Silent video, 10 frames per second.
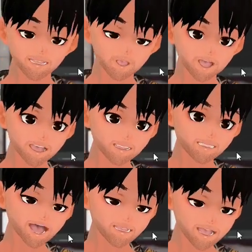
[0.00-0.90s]
features
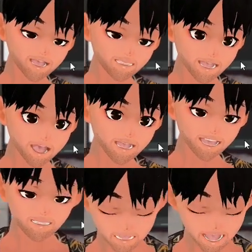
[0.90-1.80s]
of
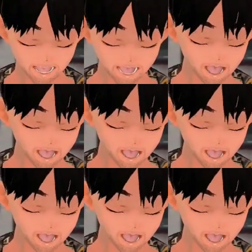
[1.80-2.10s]
Vseeface. It got some